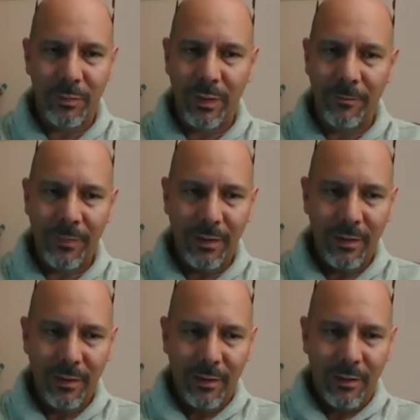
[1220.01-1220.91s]
But
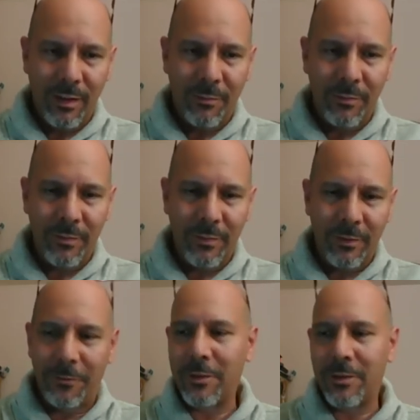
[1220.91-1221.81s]
the
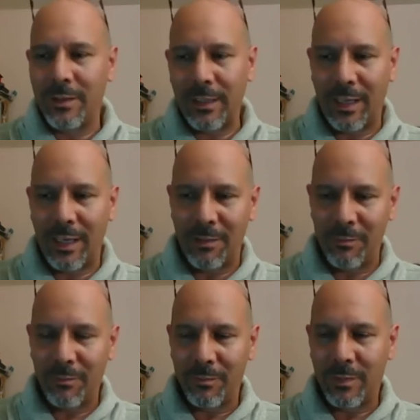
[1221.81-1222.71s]
first thing that came